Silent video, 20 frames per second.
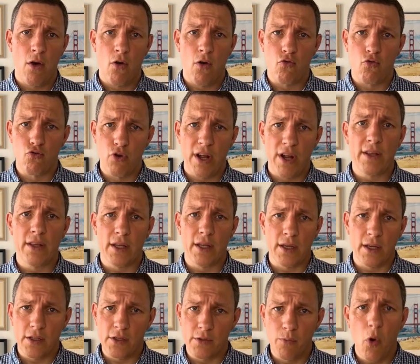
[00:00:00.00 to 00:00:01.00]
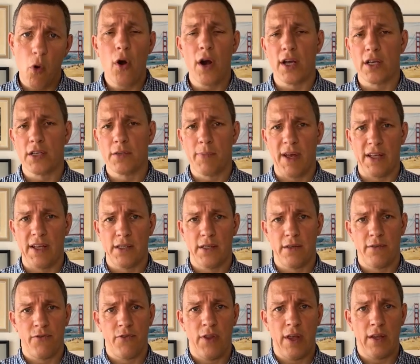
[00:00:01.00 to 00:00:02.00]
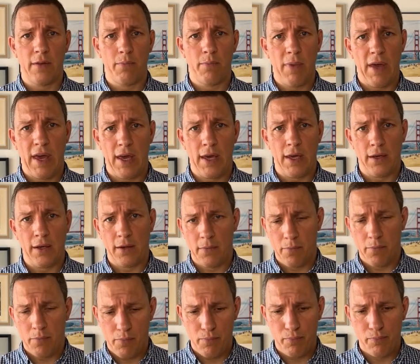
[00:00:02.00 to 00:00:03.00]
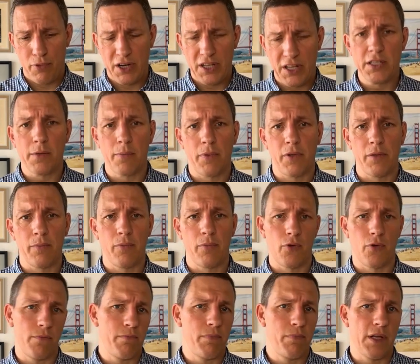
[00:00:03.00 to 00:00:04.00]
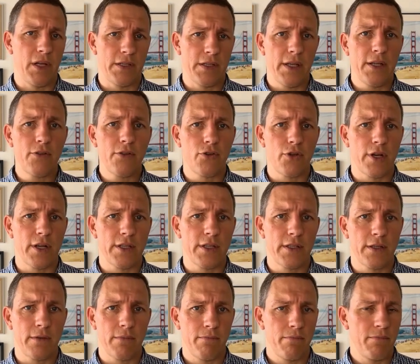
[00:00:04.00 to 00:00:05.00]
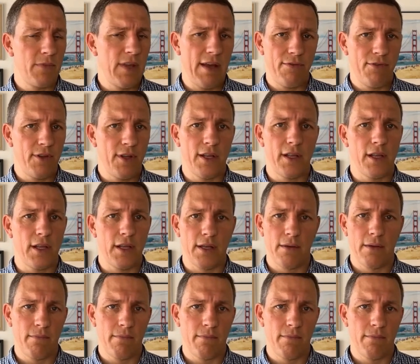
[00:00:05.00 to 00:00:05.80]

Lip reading: renting is more expensive than paying principal plus interest, definitely